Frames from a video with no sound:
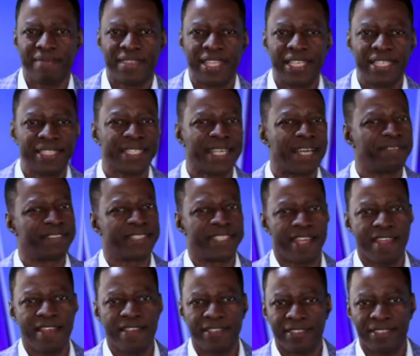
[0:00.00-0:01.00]
Things have
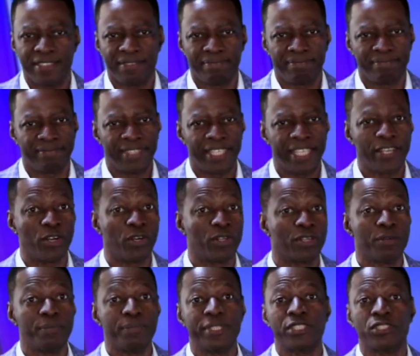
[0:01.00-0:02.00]
changed.
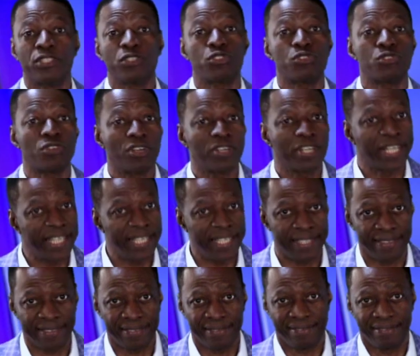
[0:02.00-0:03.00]
Economies
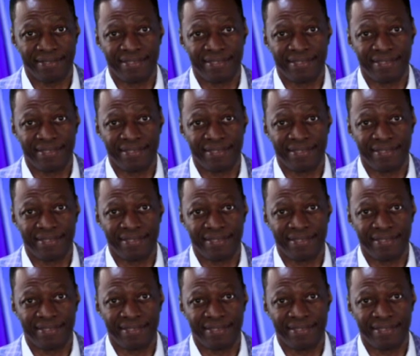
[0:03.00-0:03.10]
struggling.